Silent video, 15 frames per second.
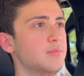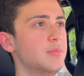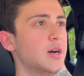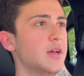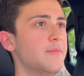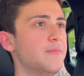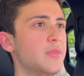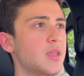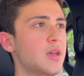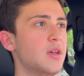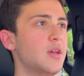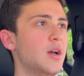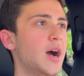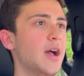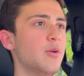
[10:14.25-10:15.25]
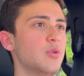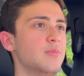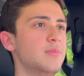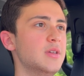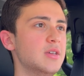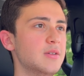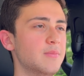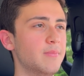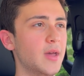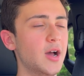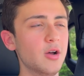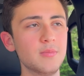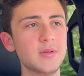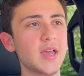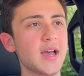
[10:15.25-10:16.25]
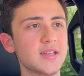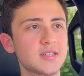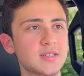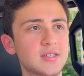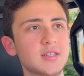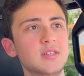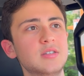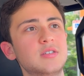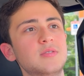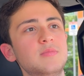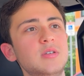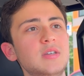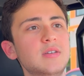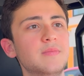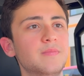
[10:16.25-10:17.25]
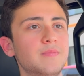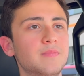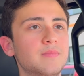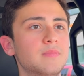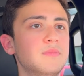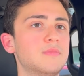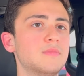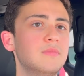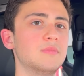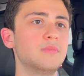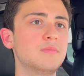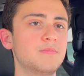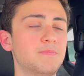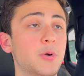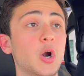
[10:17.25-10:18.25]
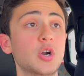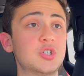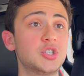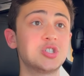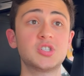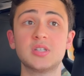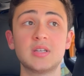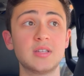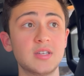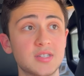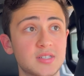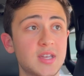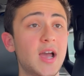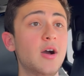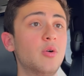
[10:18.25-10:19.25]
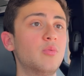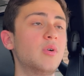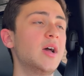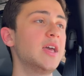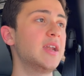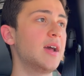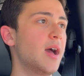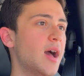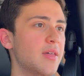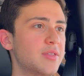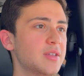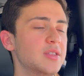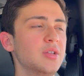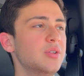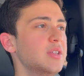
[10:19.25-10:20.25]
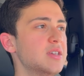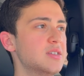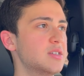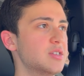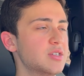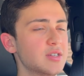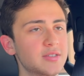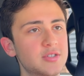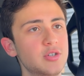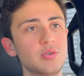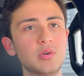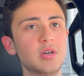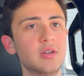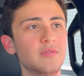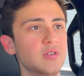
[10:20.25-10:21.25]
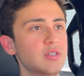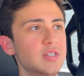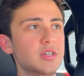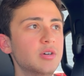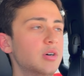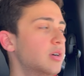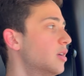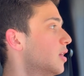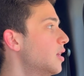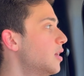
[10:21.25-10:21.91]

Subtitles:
But I would be hesitant to be purchasing this outright. I think the lease is just too good of a deal.